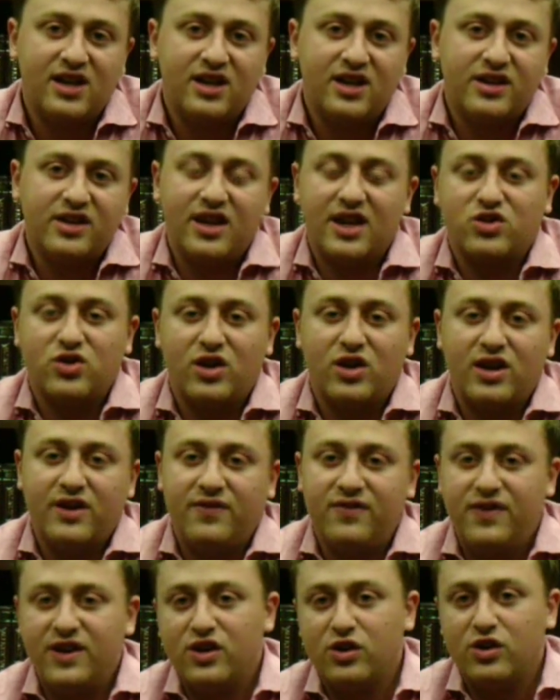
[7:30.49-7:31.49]
You're not trying to
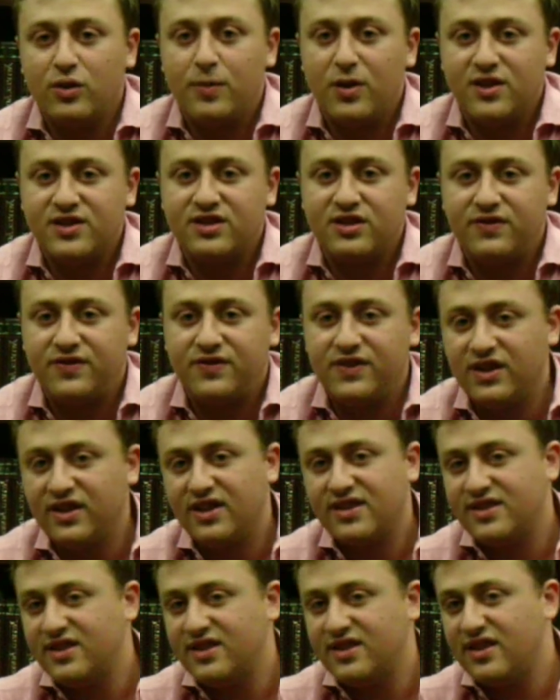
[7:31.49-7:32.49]
fit your personal
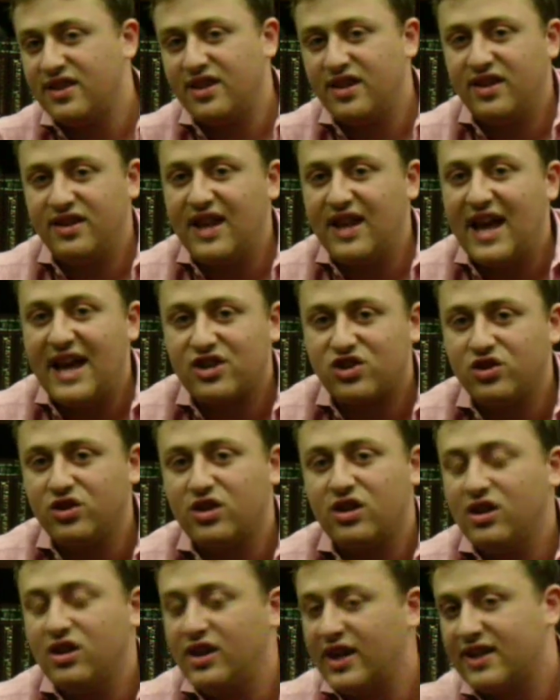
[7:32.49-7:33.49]
feelings in the national
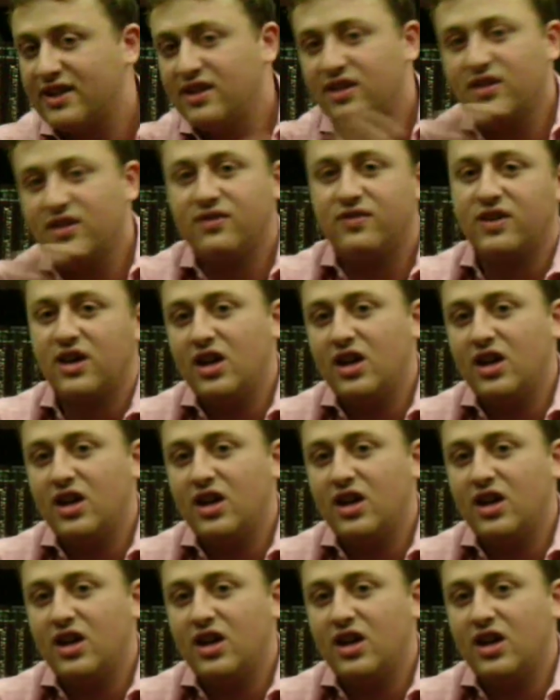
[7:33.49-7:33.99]
collective,